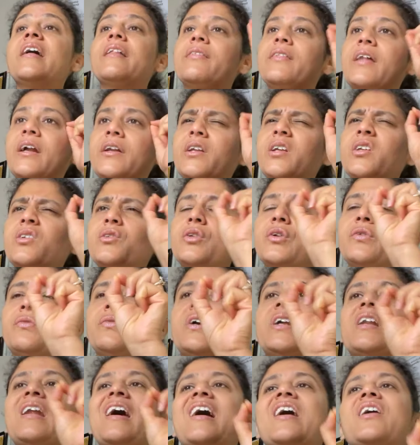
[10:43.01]
That is the
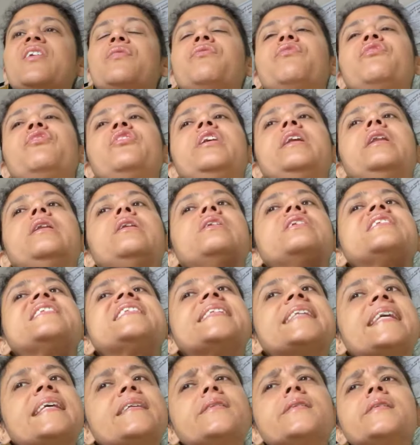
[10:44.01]
one I feel
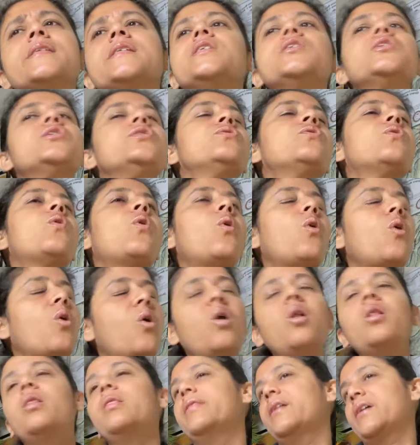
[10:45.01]
sensitive
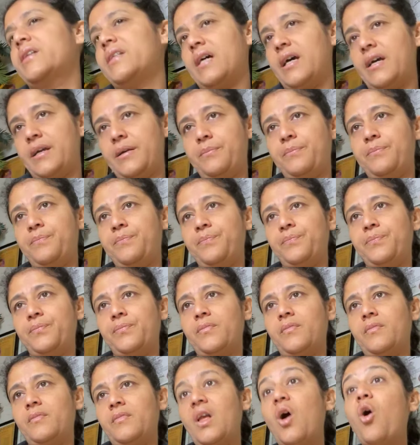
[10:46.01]
all the time.
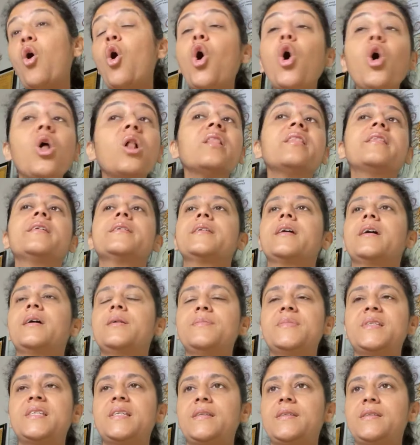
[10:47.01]
All the time
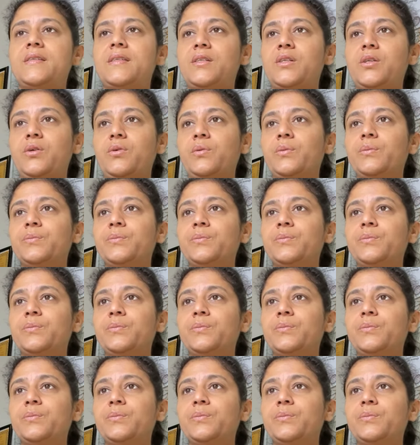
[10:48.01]
sensitive.